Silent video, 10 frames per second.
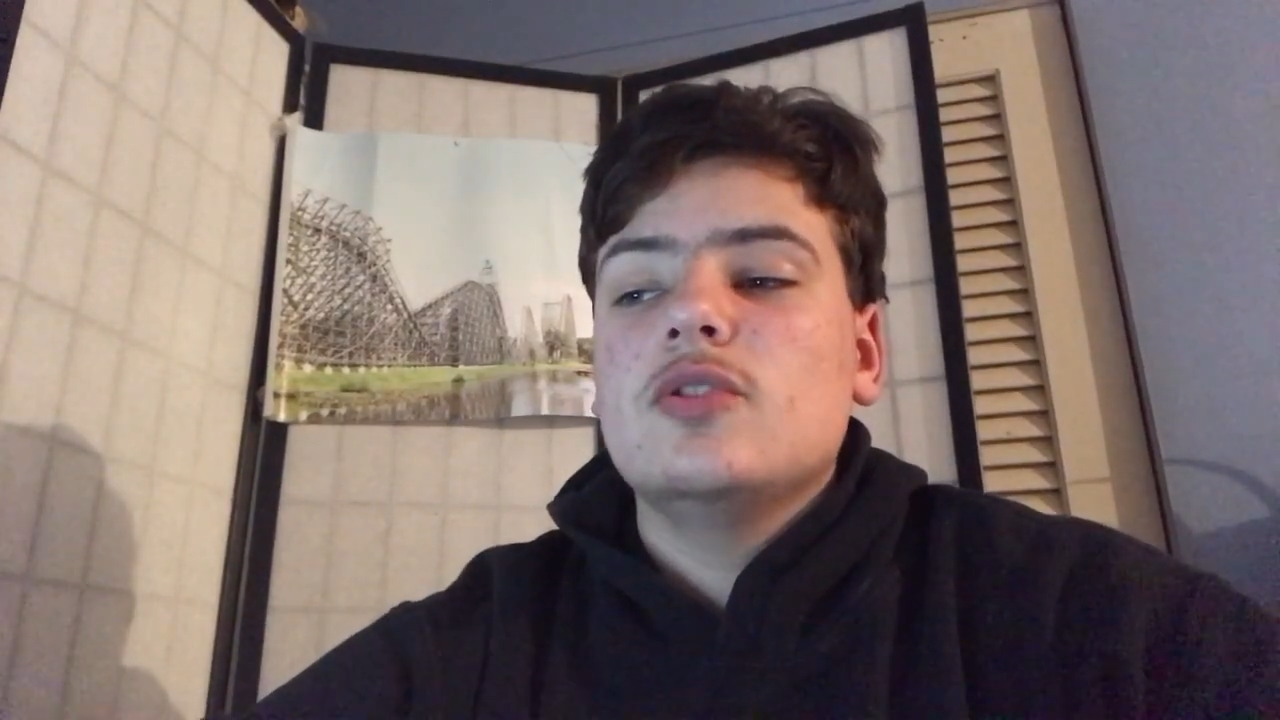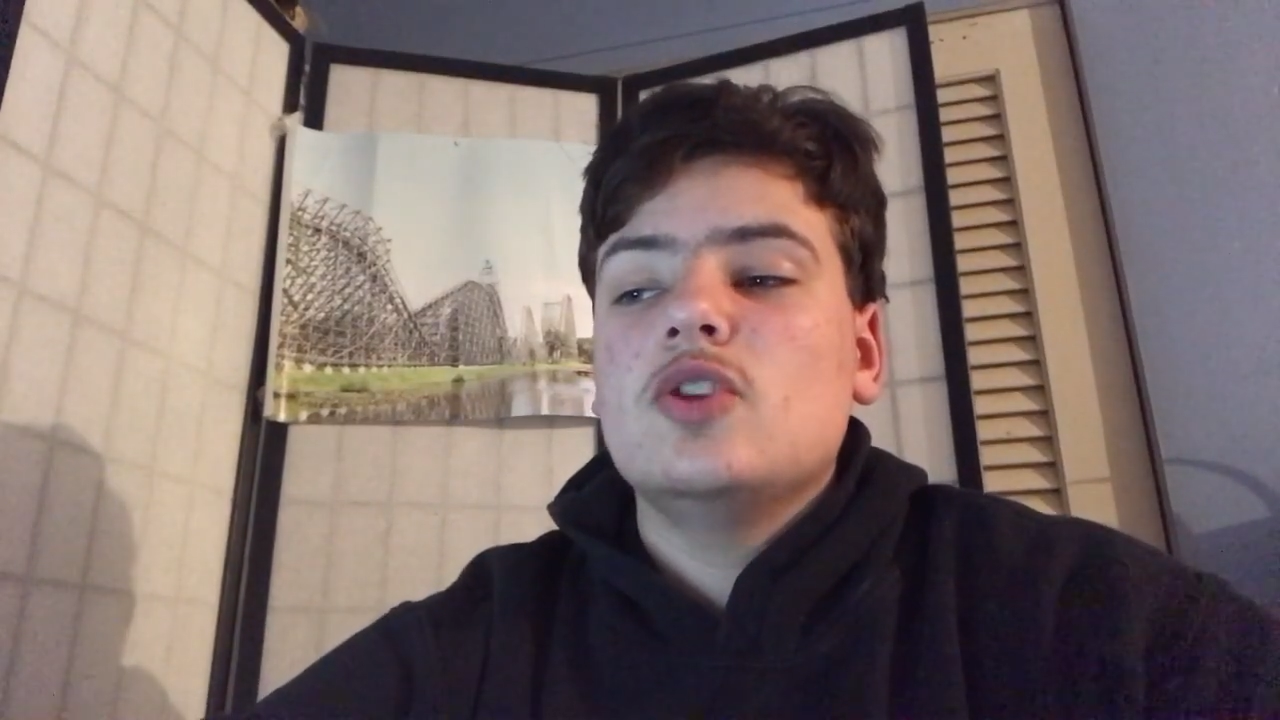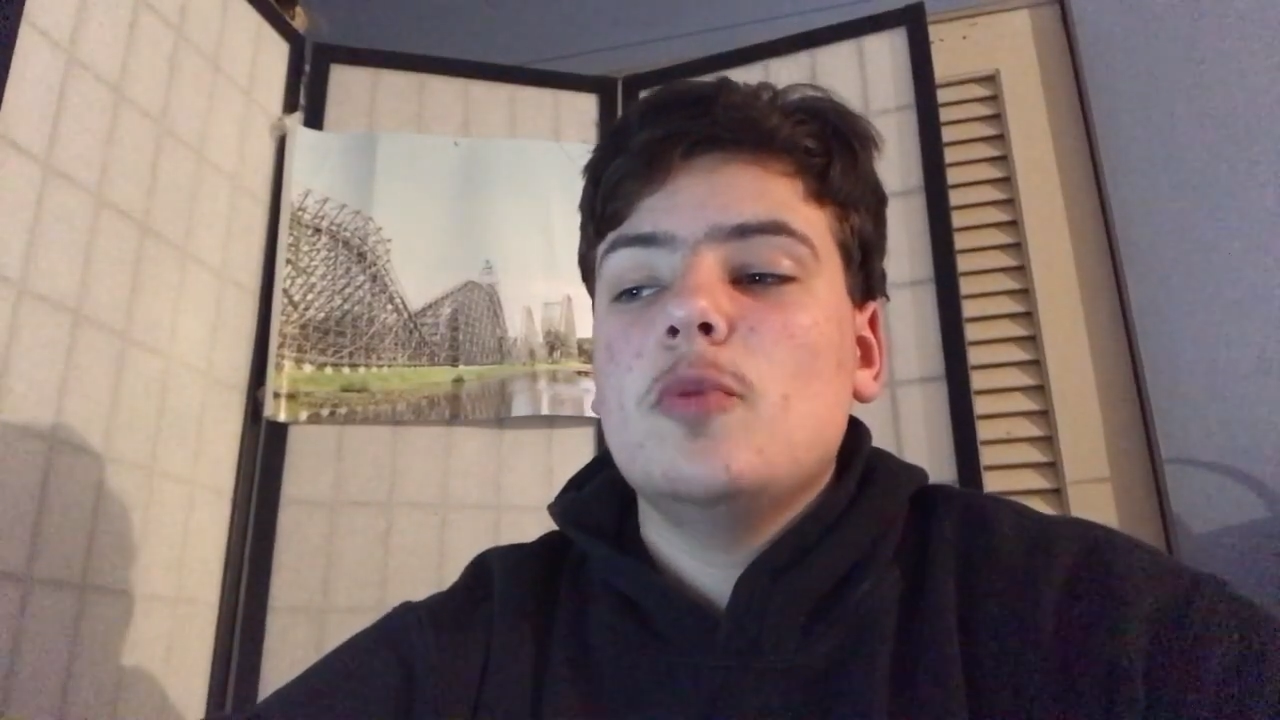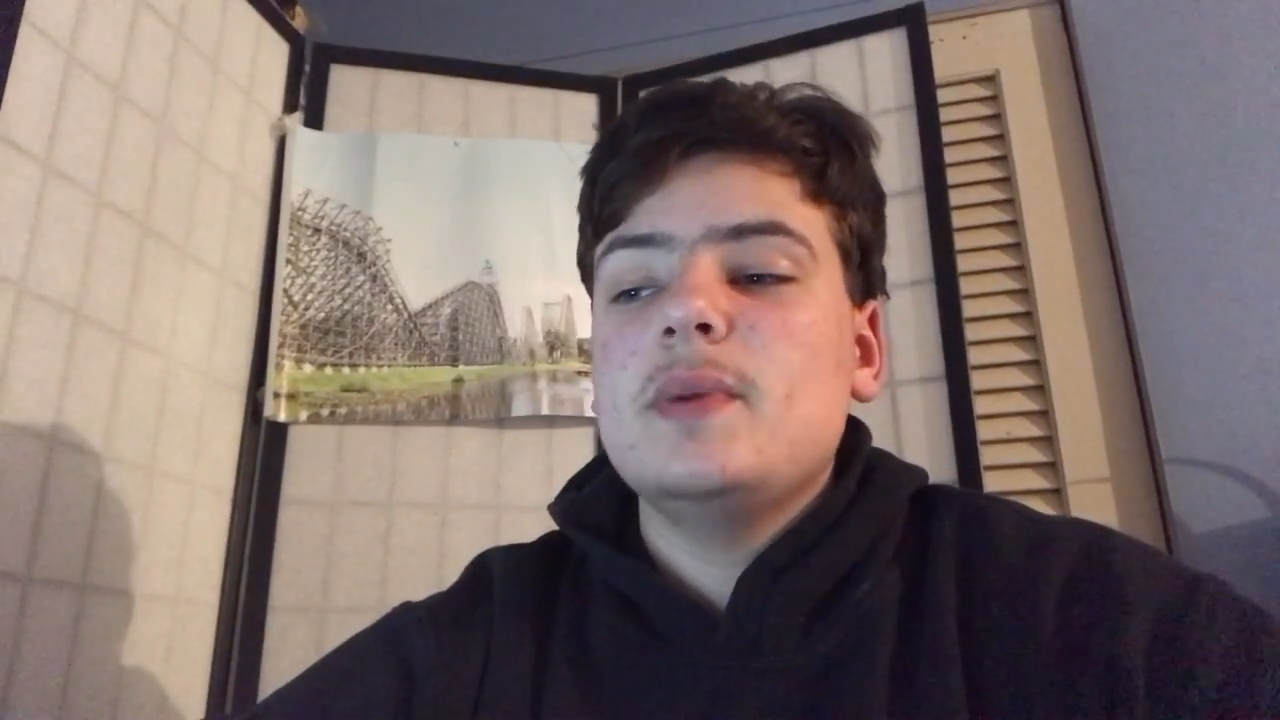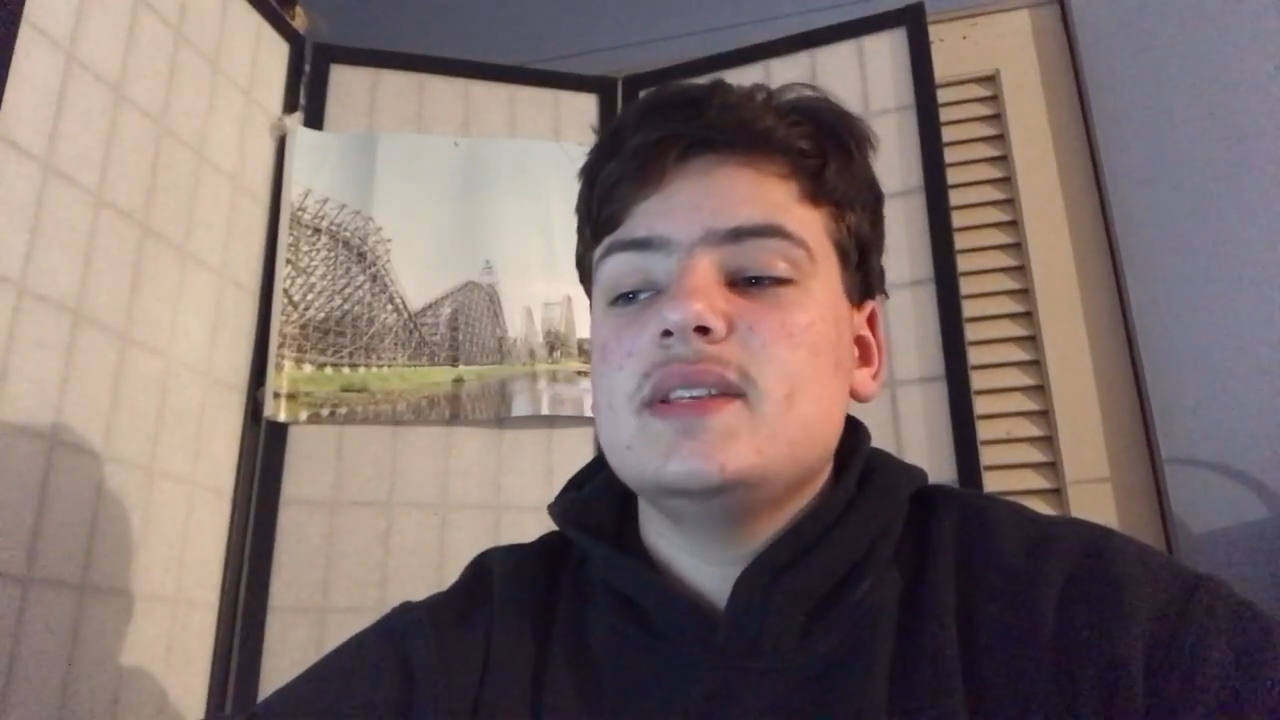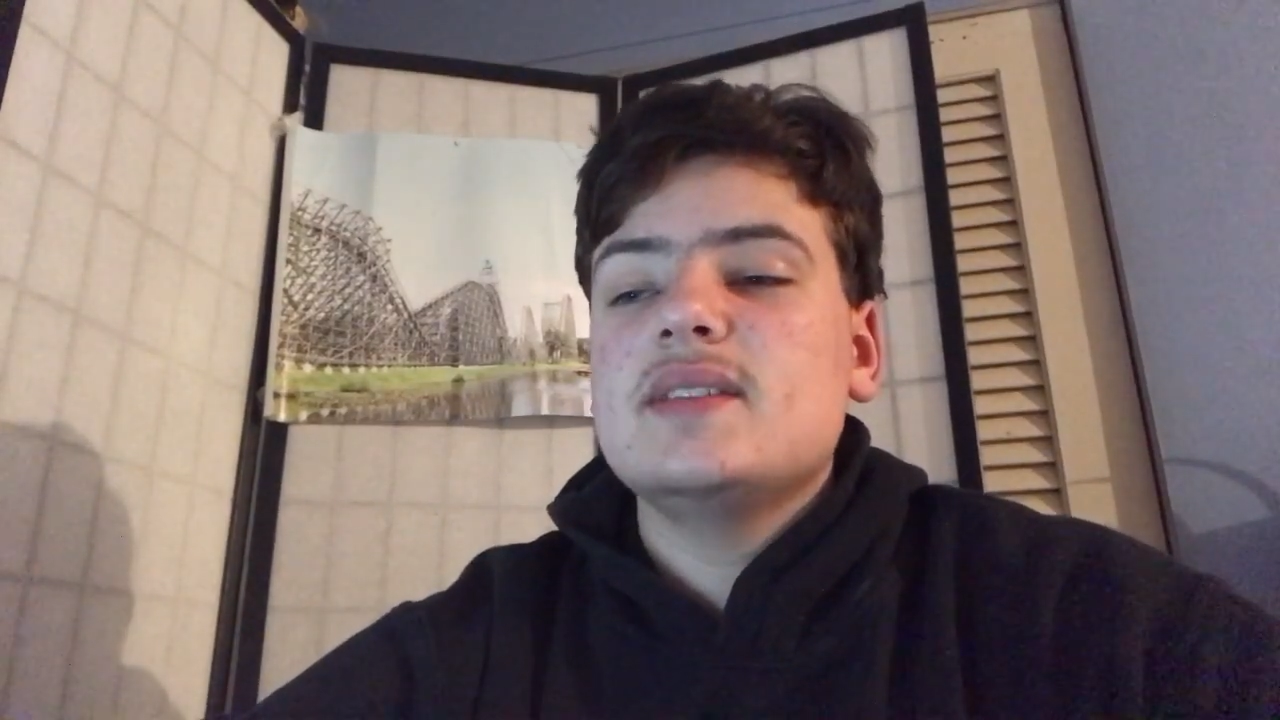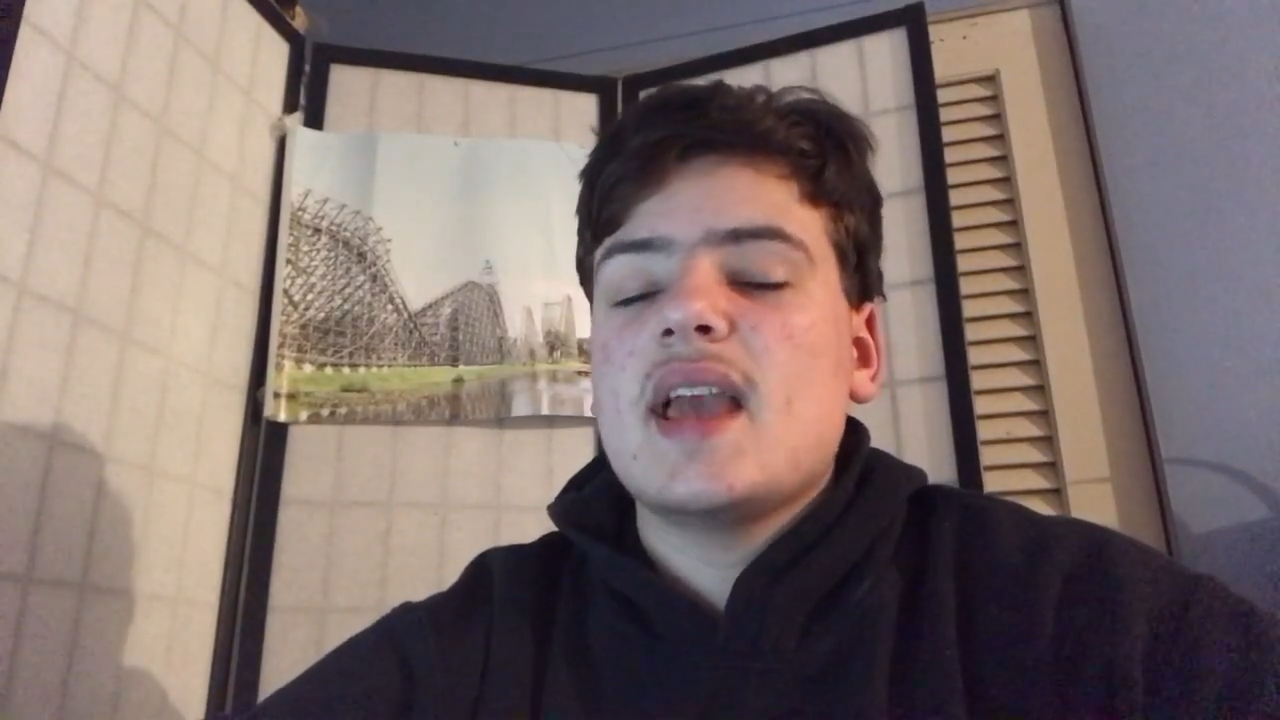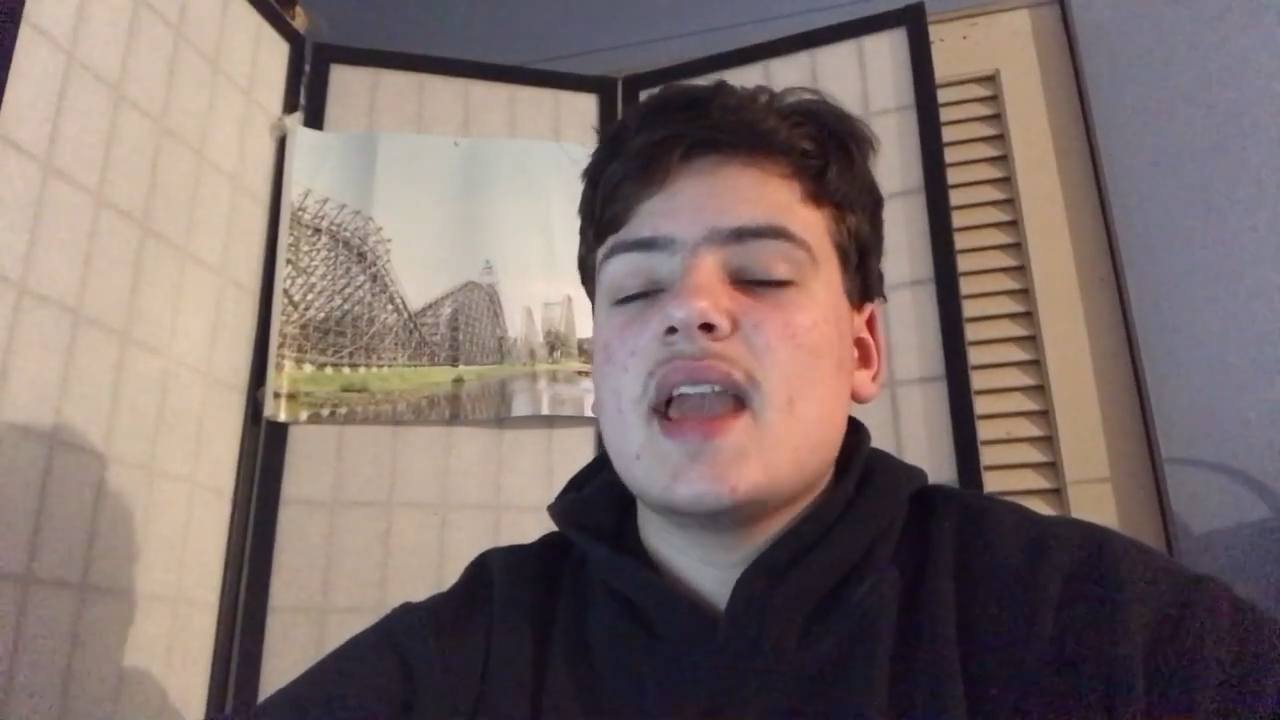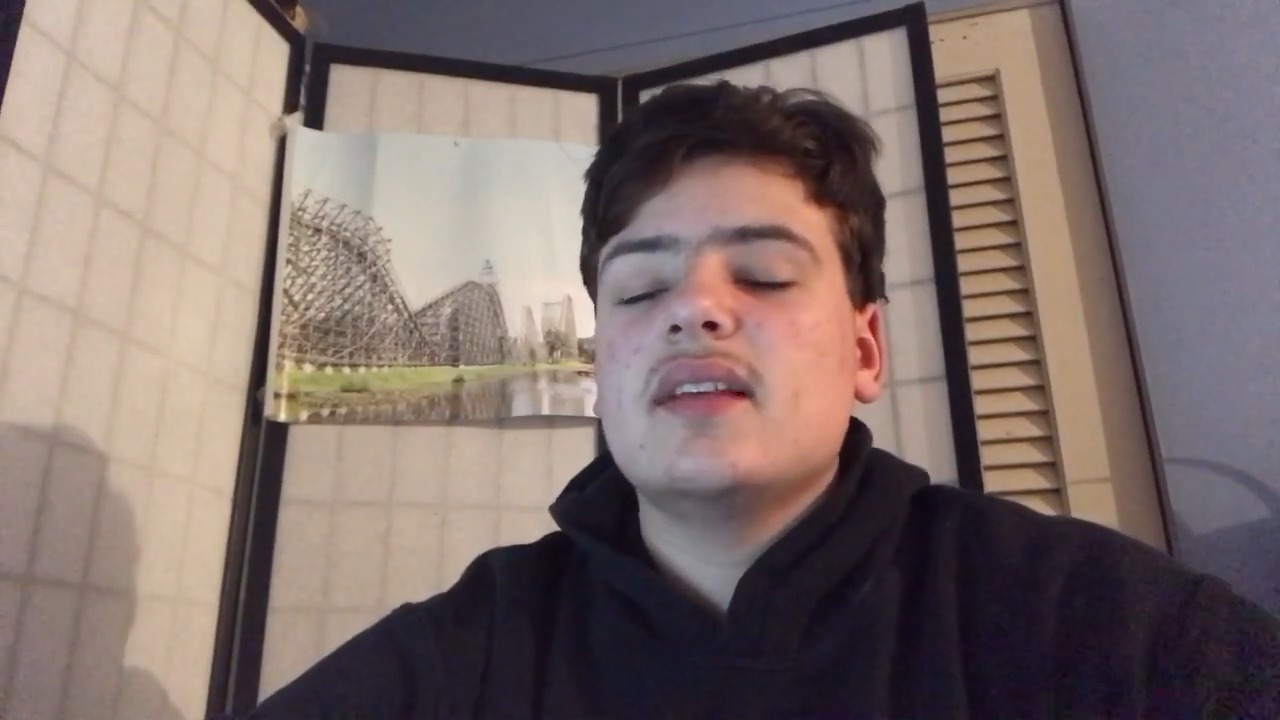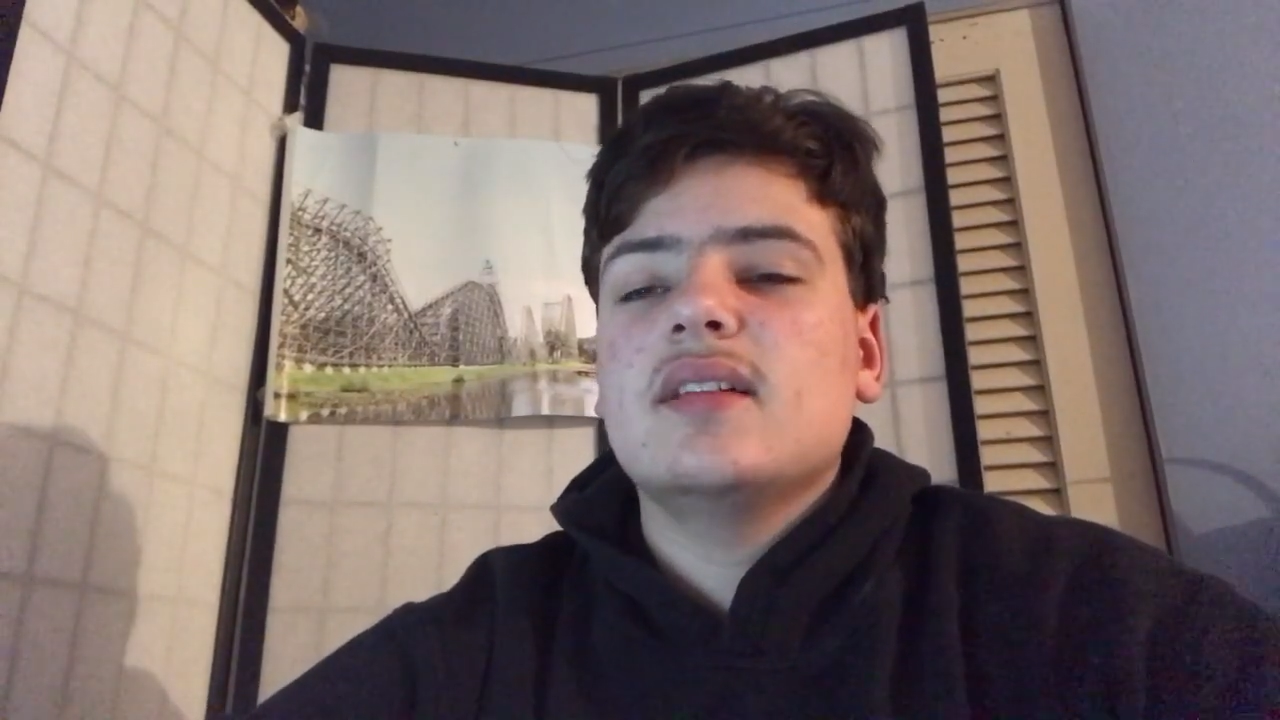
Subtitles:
don't be saying